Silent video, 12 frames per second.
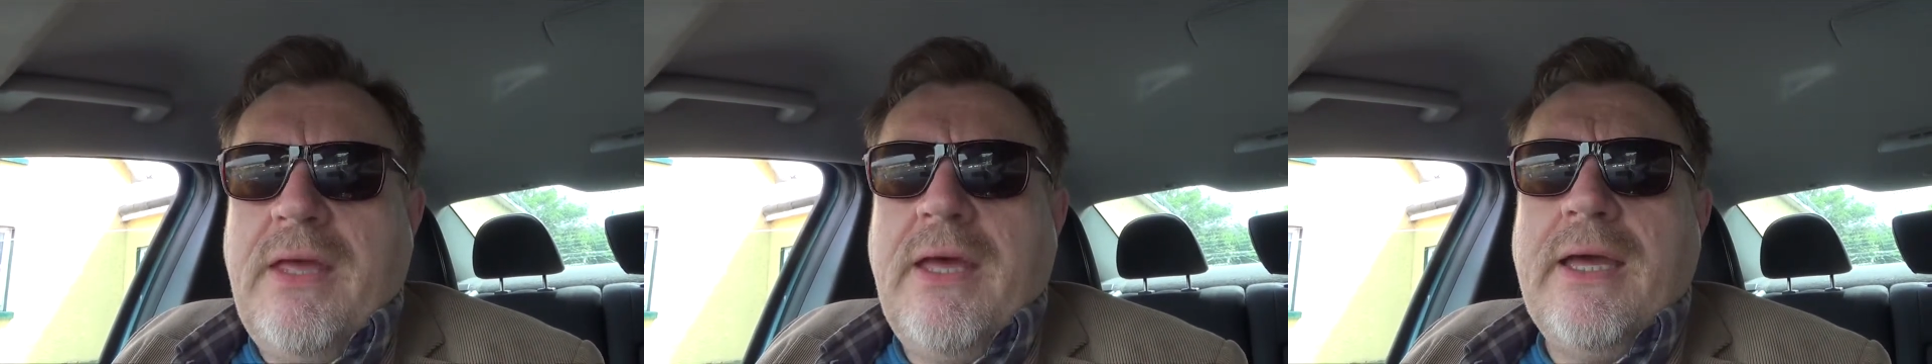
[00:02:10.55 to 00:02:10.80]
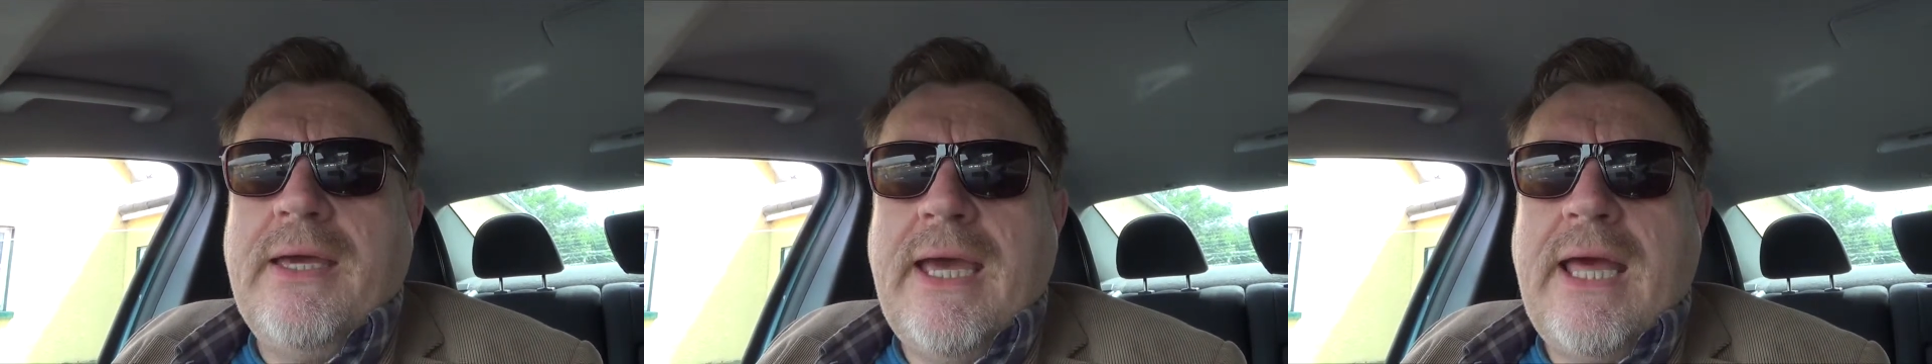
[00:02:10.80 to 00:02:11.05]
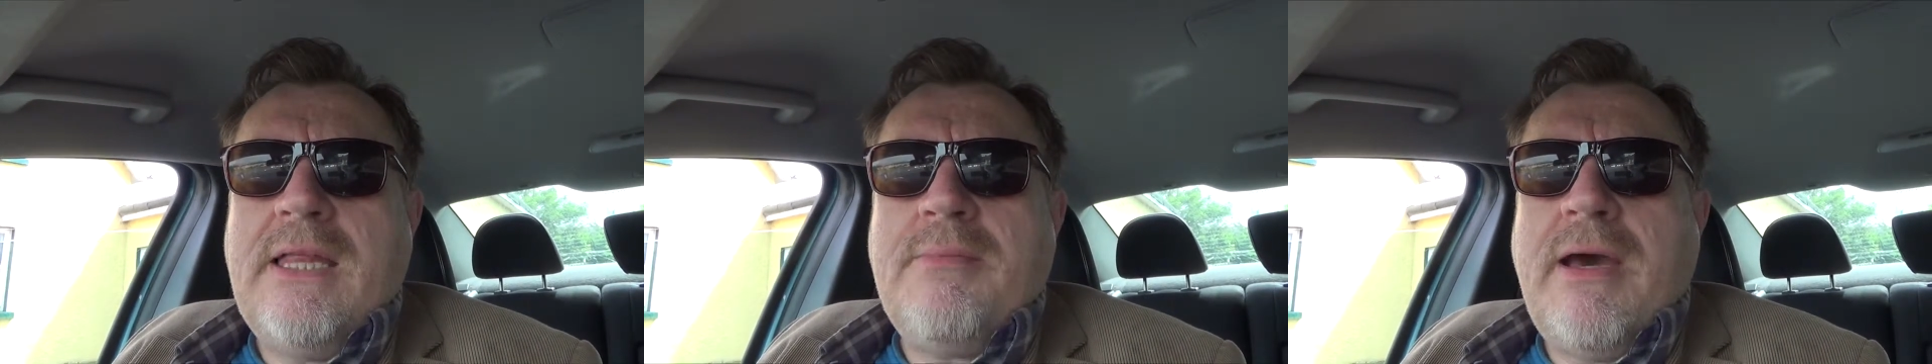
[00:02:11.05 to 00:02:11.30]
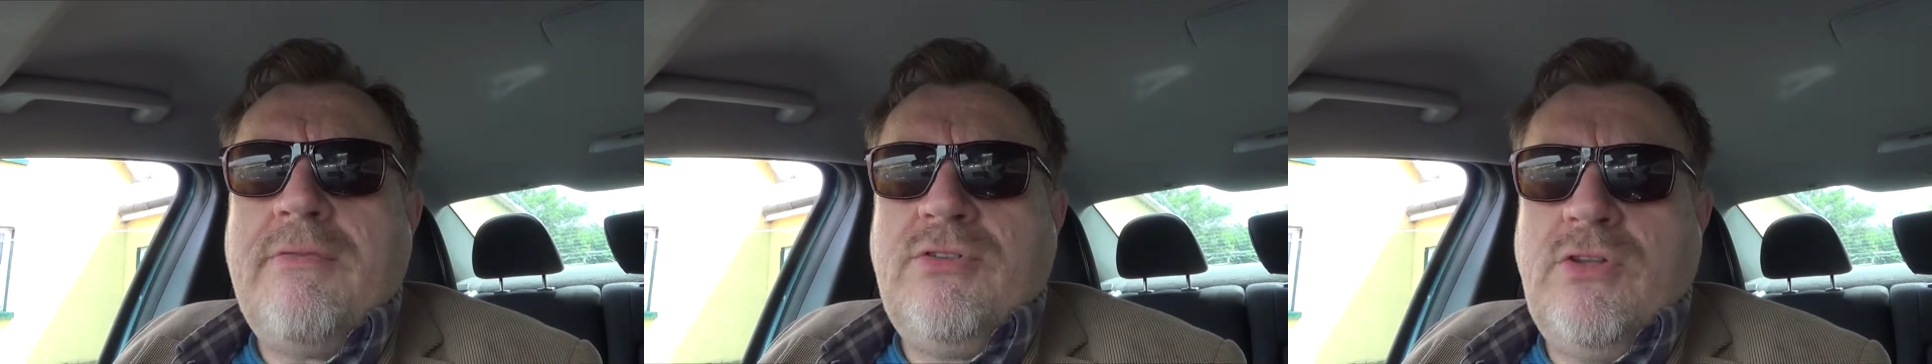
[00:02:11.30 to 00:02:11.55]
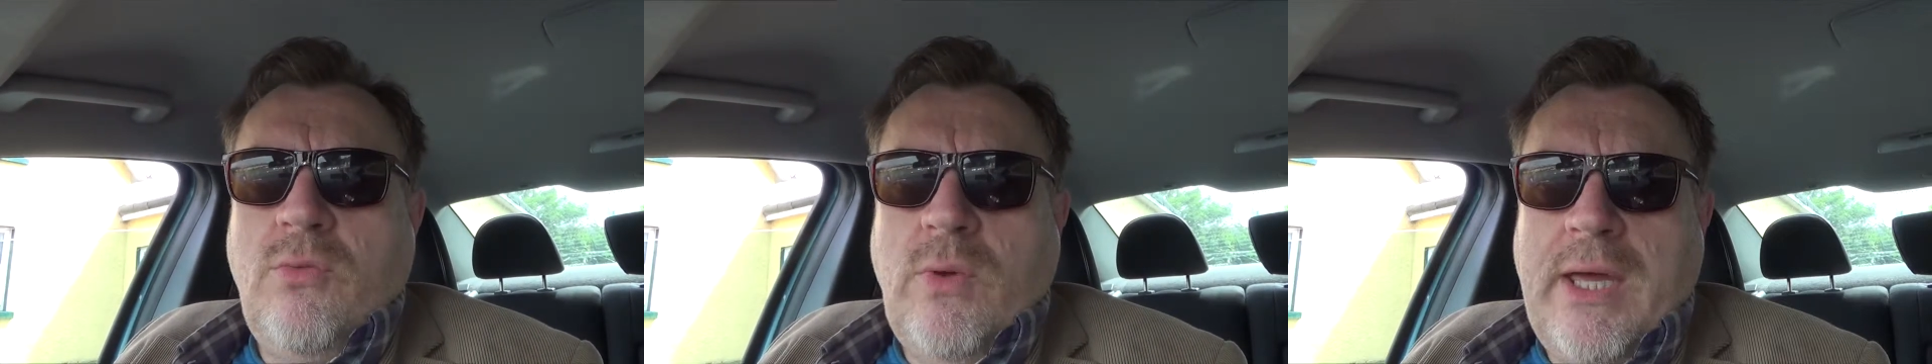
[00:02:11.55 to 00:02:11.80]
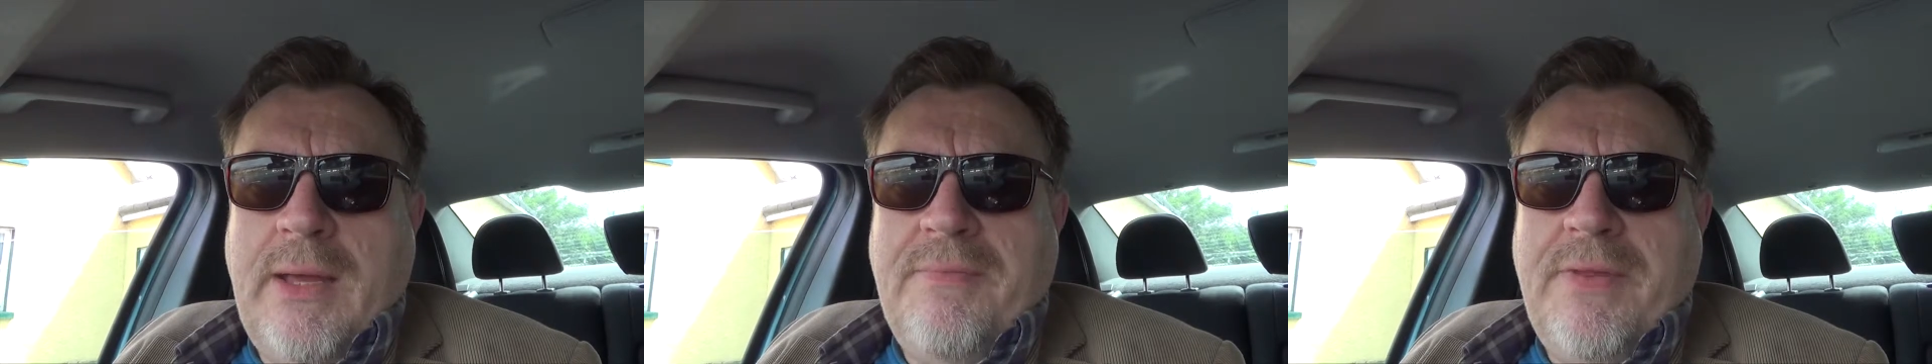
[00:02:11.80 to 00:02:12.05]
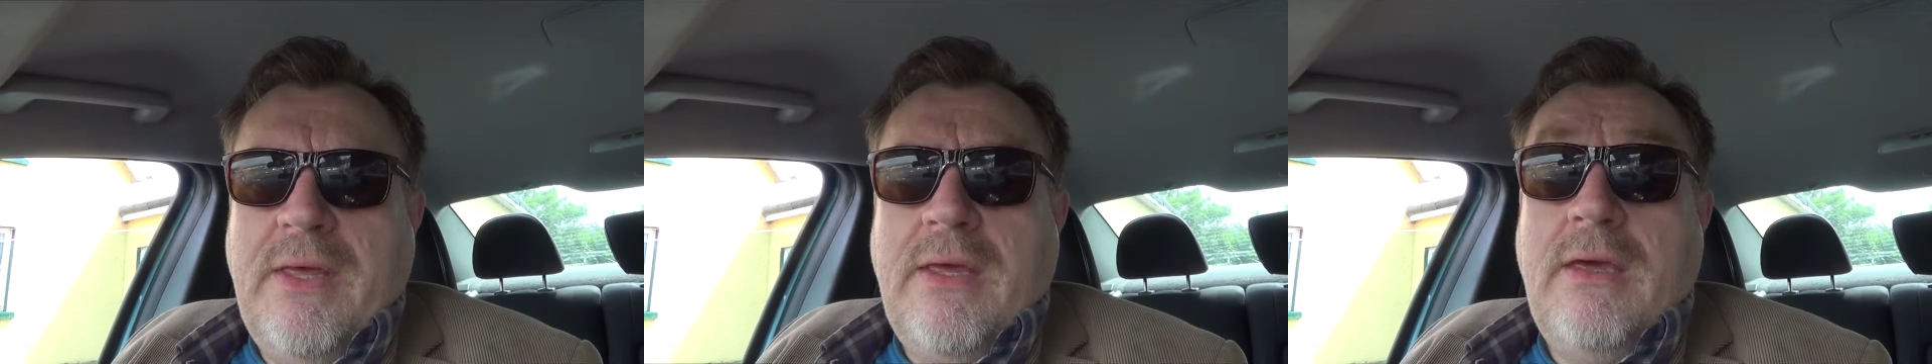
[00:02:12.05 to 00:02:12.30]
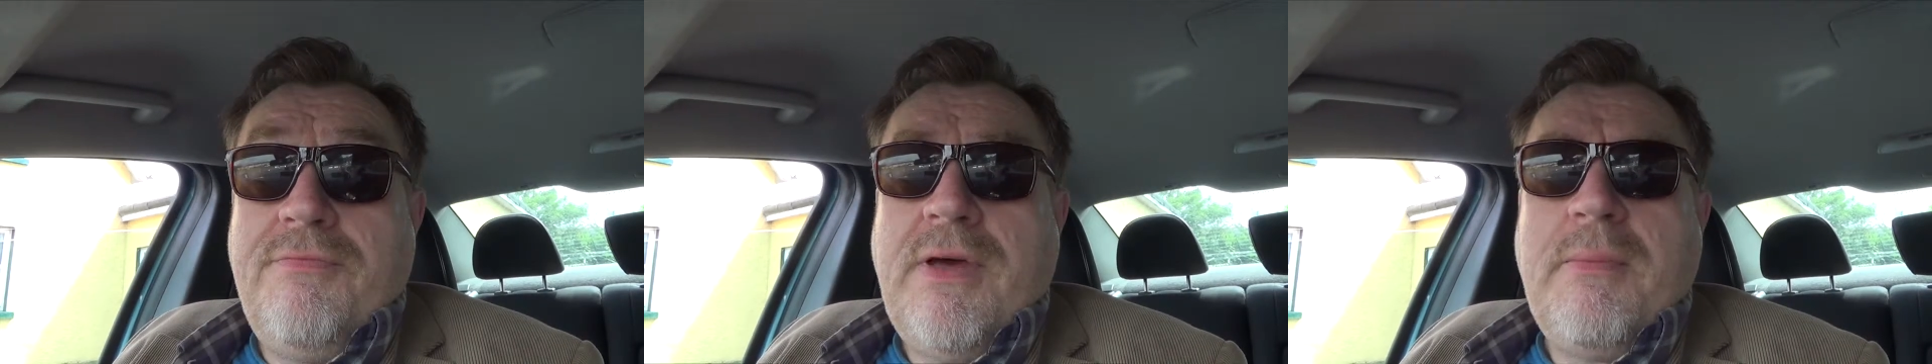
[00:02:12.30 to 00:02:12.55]
and get them out of the way.
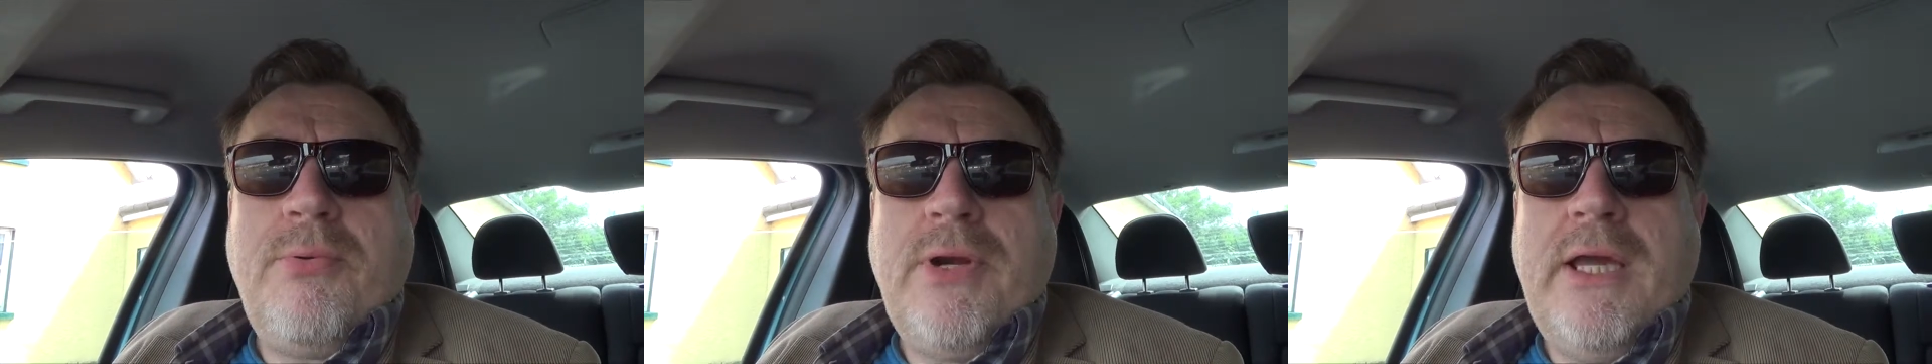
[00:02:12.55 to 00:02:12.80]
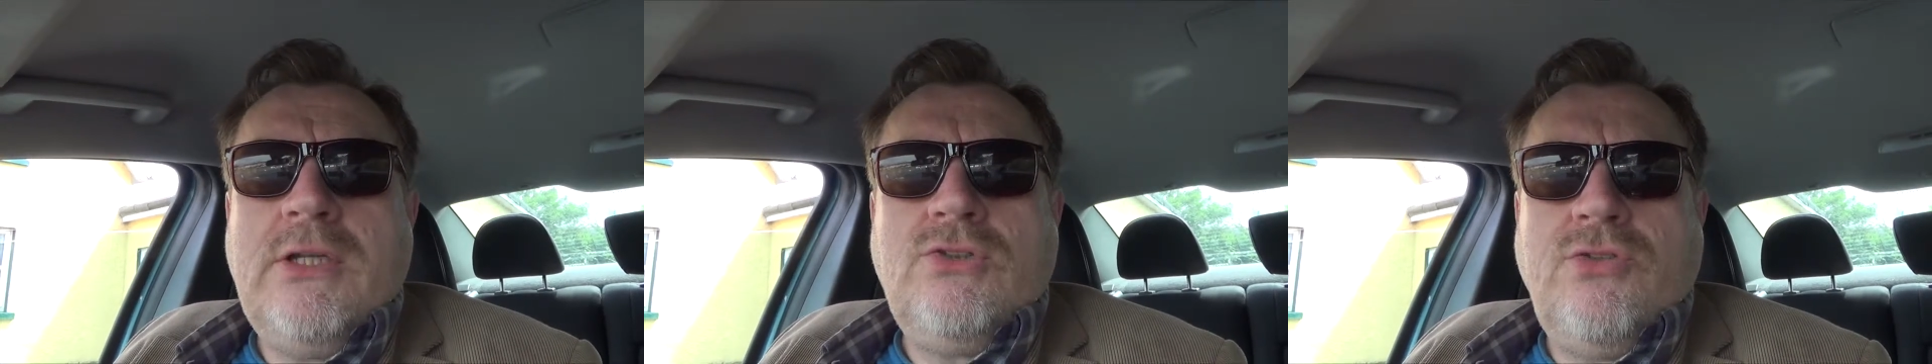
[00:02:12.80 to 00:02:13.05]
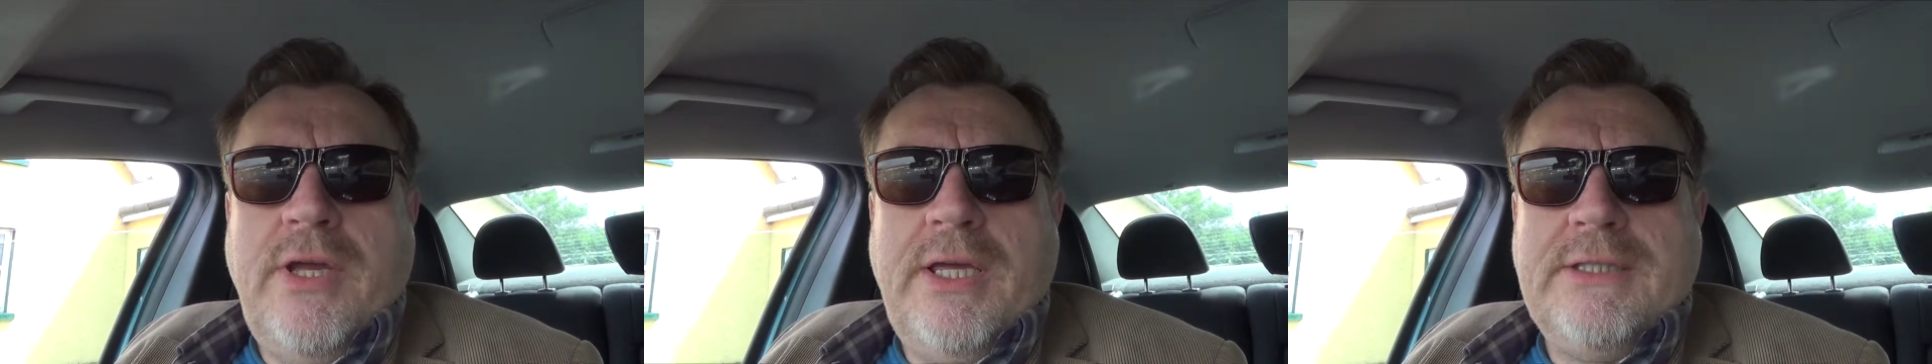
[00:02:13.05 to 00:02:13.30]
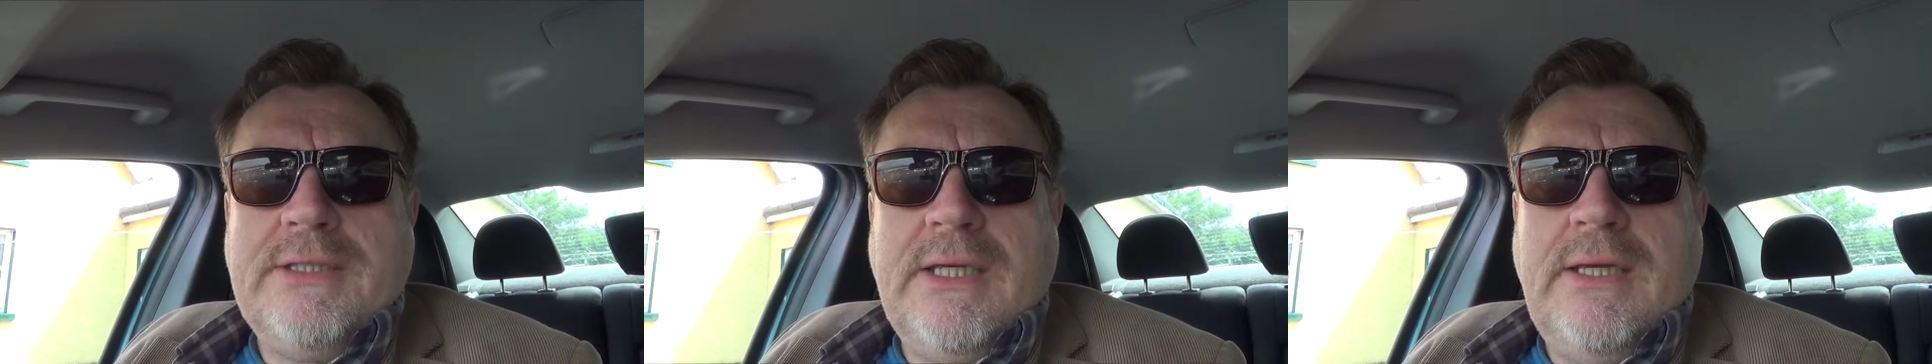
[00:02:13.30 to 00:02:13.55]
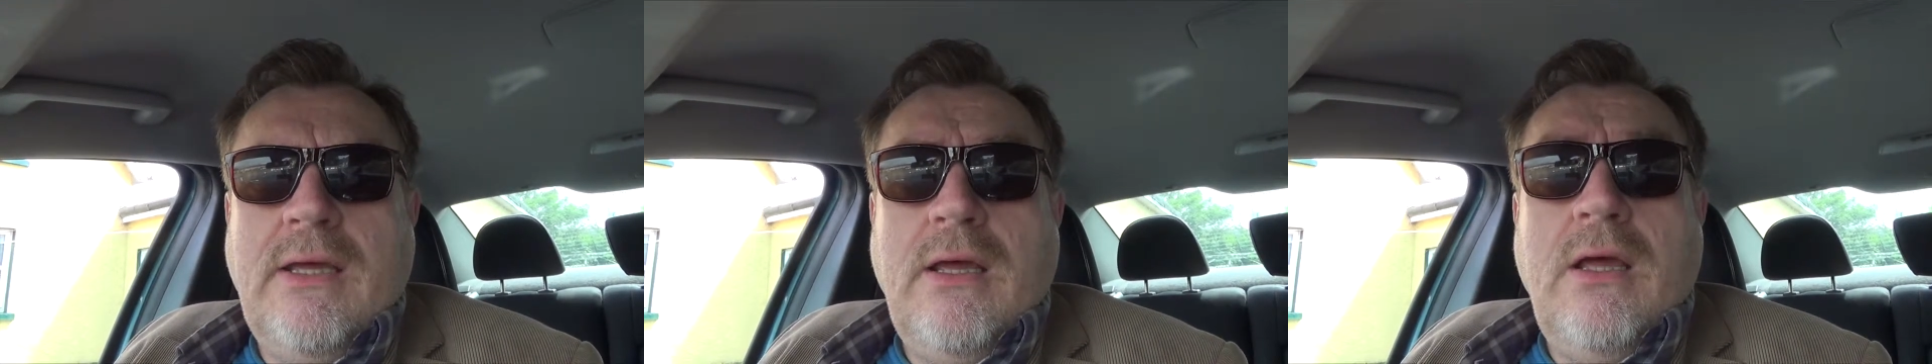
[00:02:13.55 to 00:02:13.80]
In fact, Brian Tracy